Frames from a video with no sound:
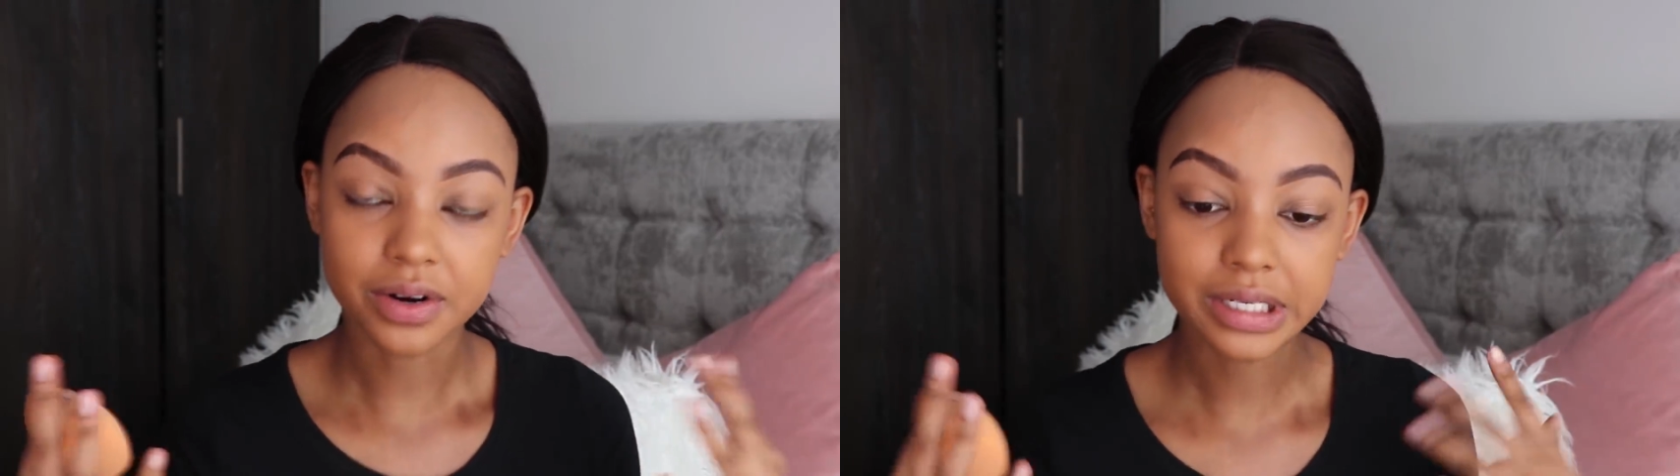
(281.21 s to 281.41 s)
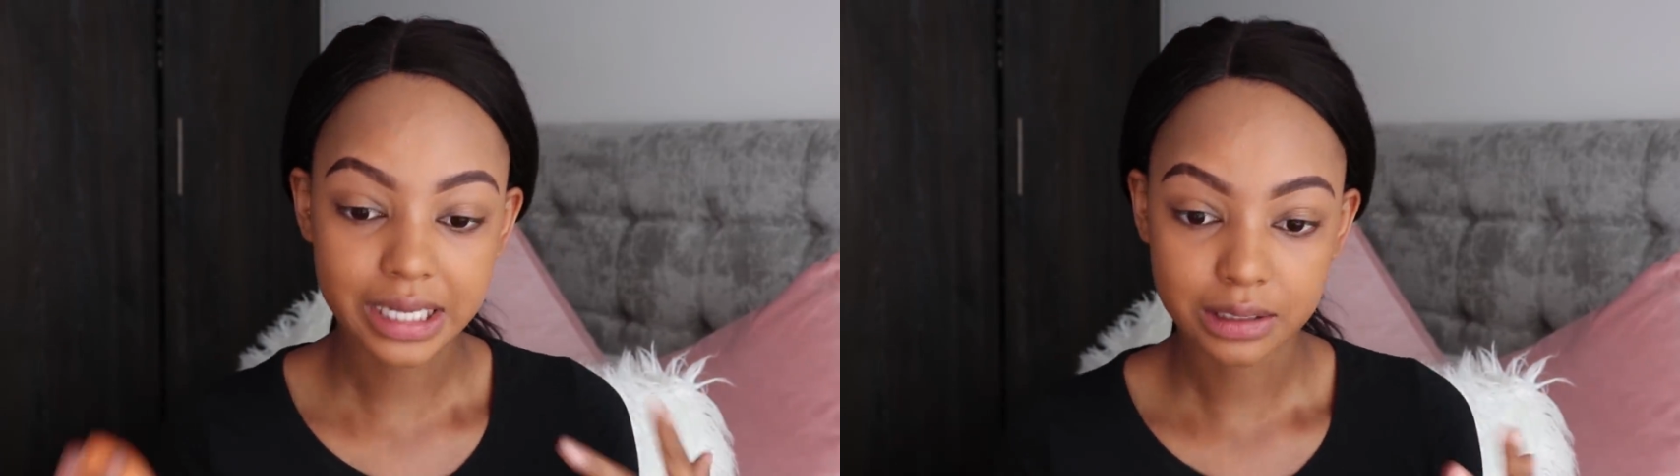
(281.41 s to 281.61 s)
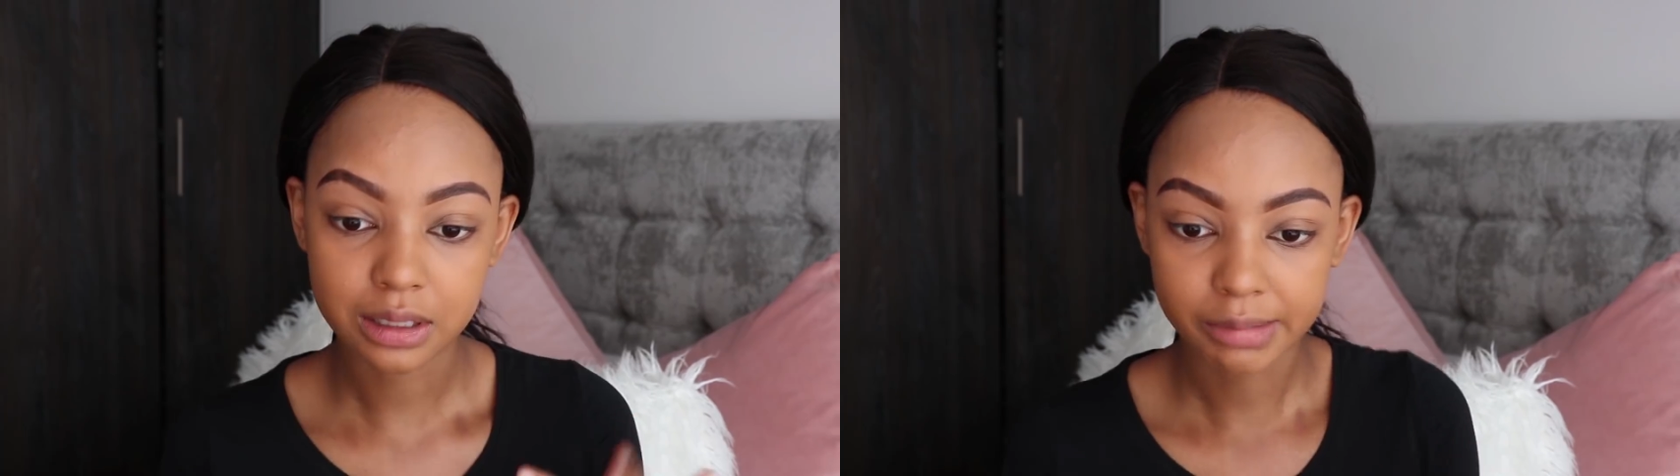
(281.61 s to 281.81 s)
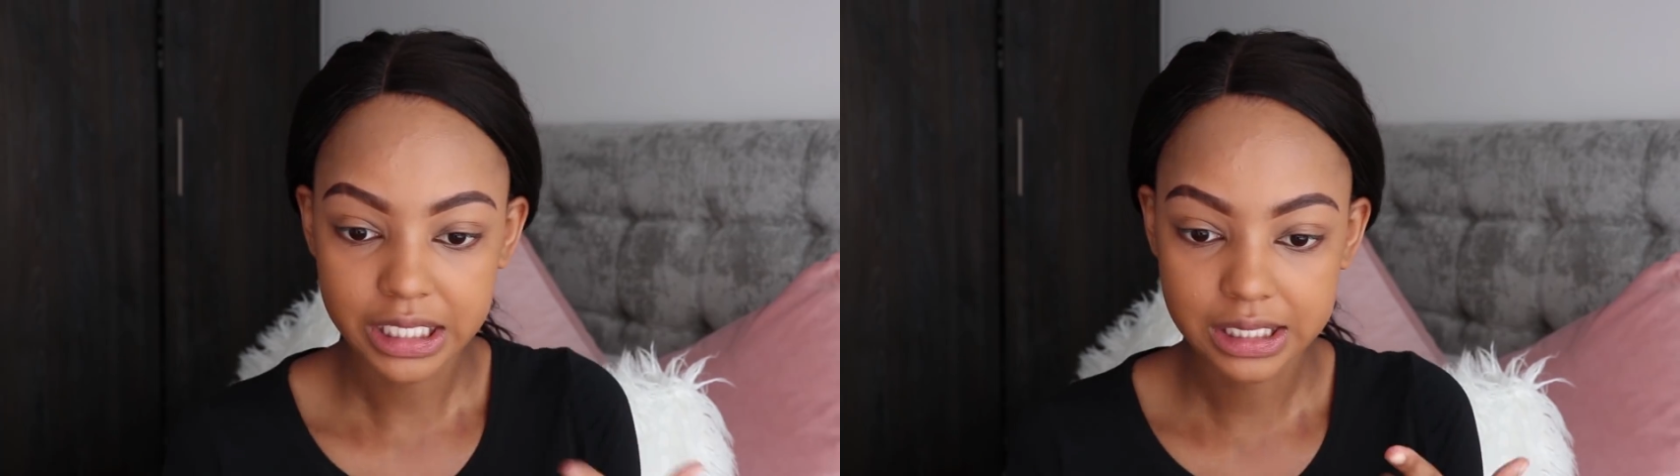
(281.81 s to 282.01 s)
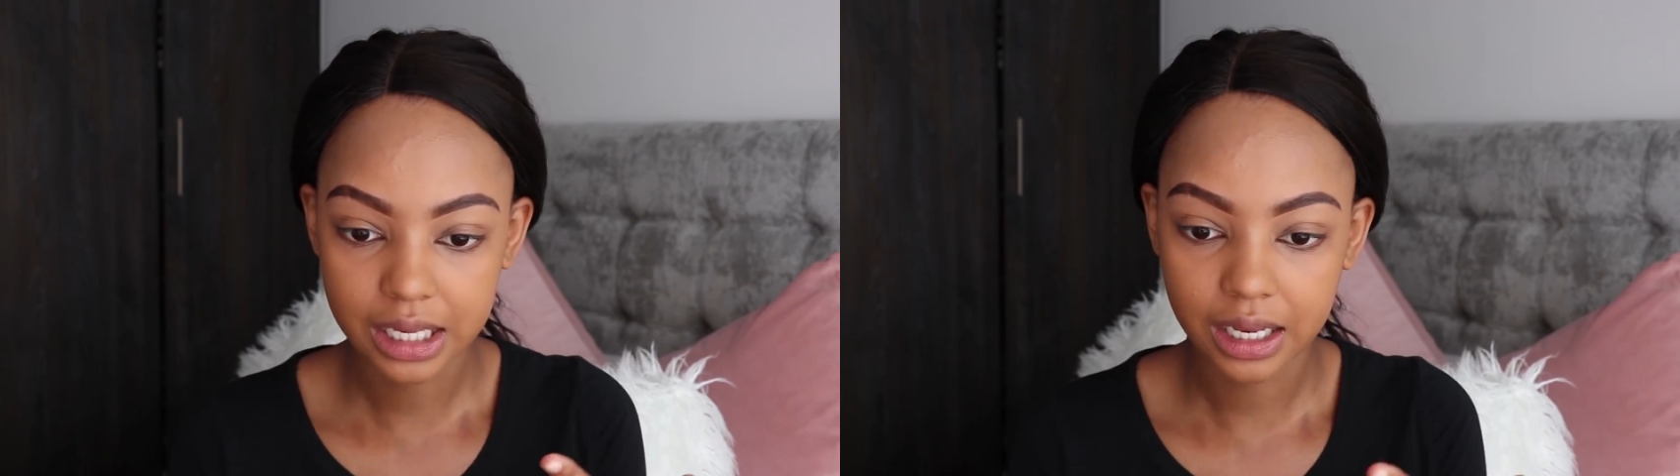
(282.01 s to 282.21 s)
irritating
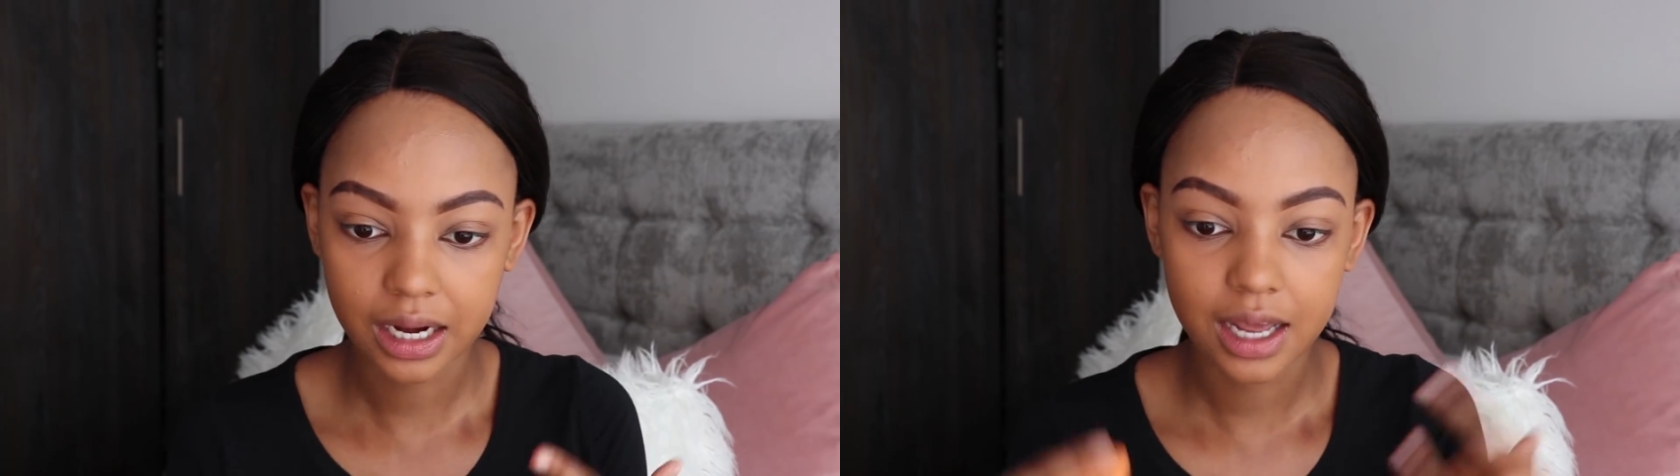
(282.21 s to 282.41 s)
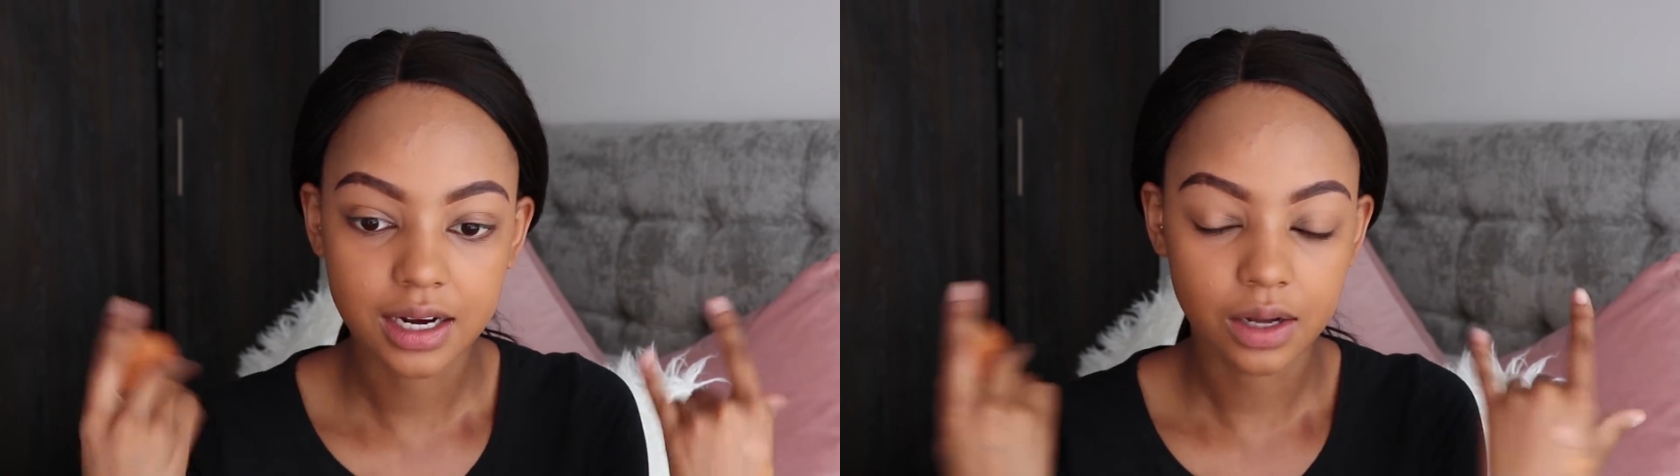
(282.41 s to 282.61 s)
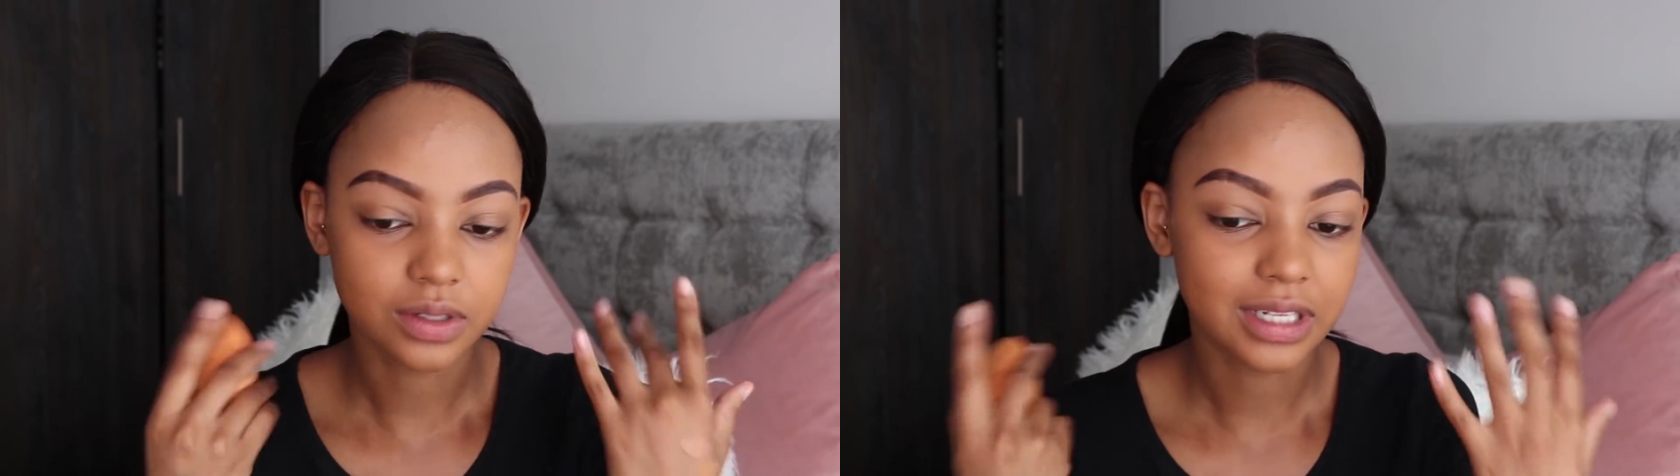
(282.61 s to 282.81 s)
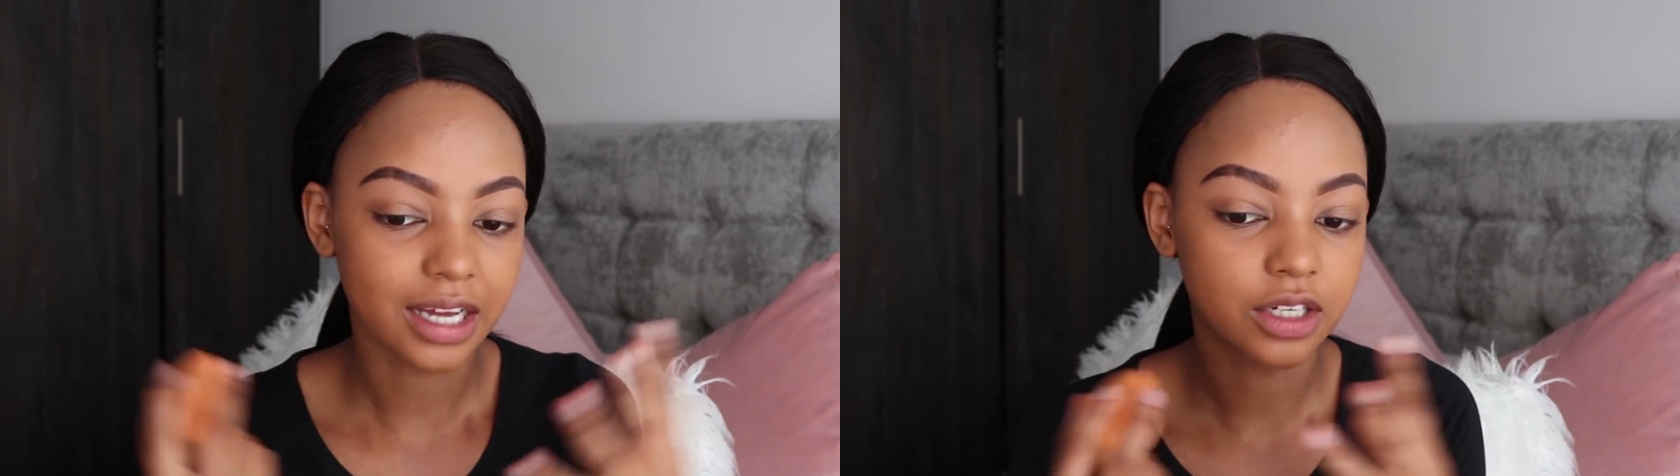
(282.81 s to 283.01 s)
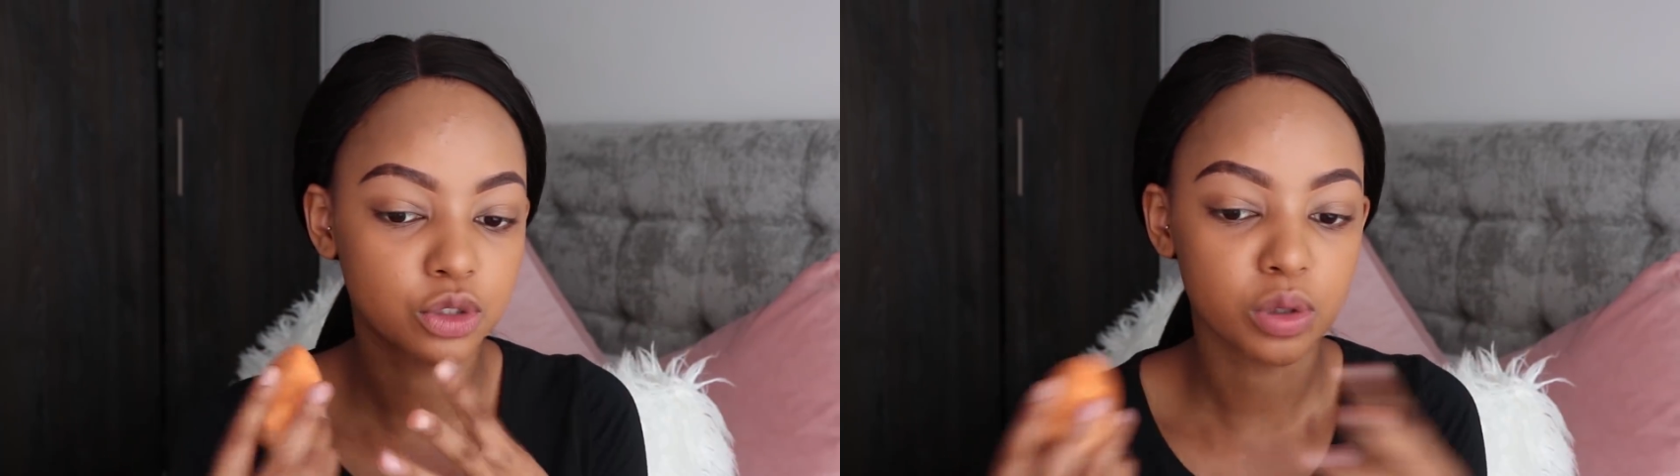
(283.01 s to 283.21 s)
my skin and I was like